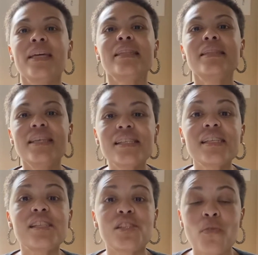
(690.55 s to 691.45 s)
this
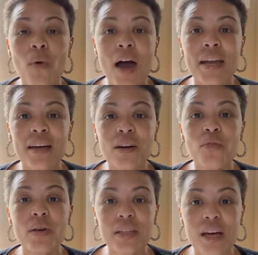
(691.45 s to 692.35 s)
is Tawana
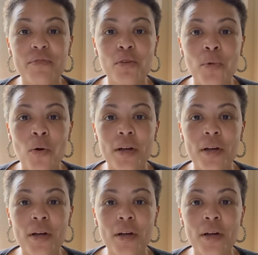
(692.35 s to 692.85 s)
with Love You More.